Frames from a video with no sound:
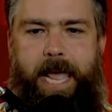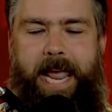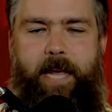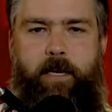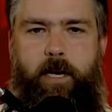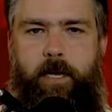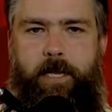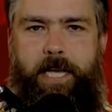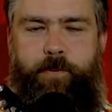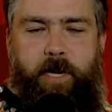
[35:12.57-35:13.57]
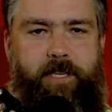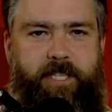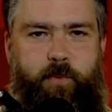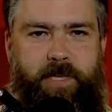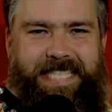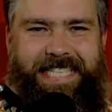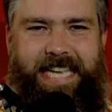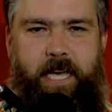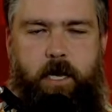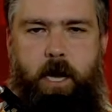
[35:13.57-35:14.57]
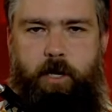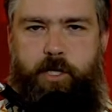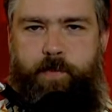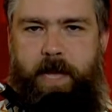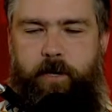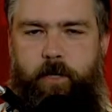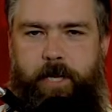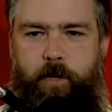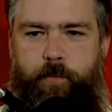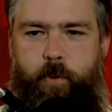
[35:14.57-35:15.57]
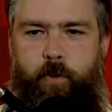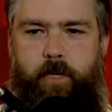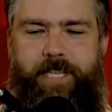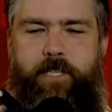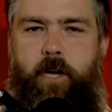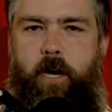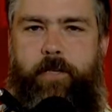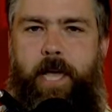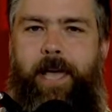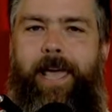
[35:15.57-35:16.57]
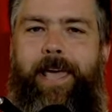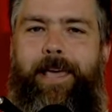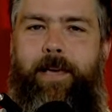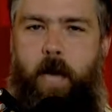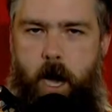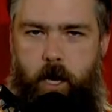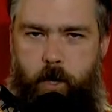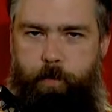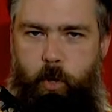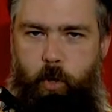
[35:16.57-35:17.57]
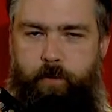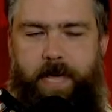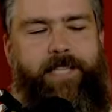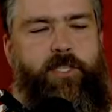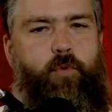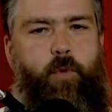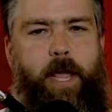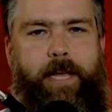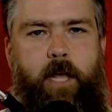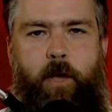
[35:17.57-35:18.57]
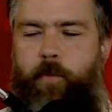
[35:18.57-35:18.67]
And last but not least, with C, a Cocker Spaniel and a Poodle is called a cockapoo. That's right.